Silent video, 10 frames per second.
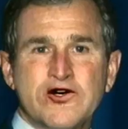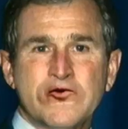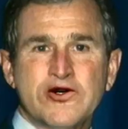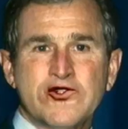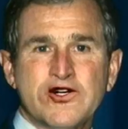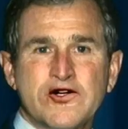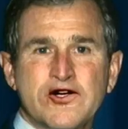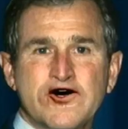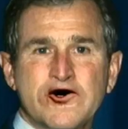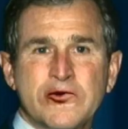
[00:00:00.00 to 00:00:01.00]
you what John
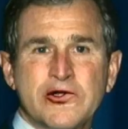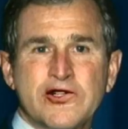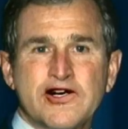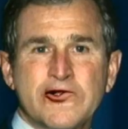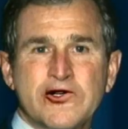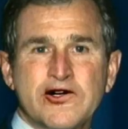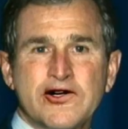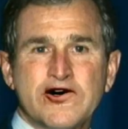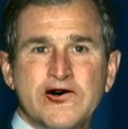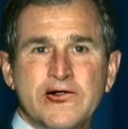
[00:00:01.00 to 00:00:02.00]
Kerry would say. John
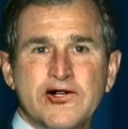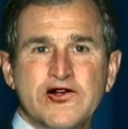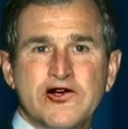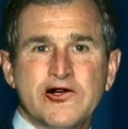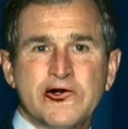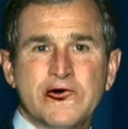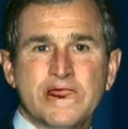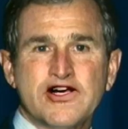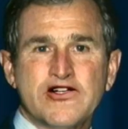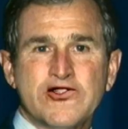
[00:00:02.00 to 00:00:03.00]
Kerry would tell you it could
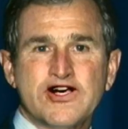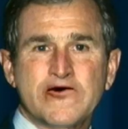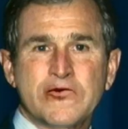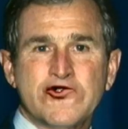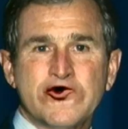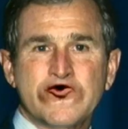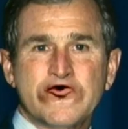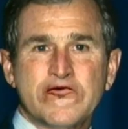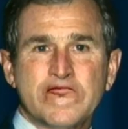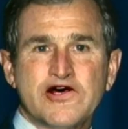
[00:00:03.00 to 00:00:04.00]
be a sandwich
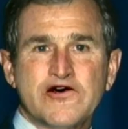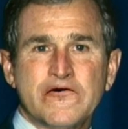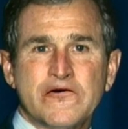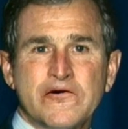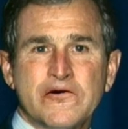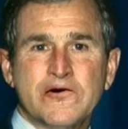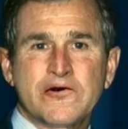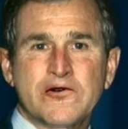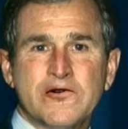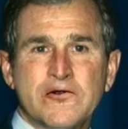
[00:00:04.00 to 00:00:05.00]
or a meal.
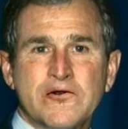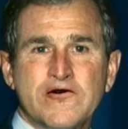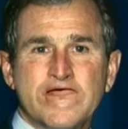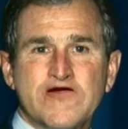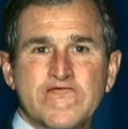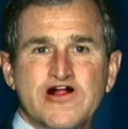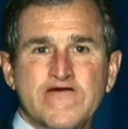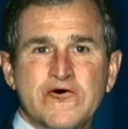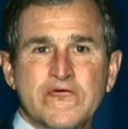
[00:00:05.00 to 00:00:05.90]
Flip-flopper.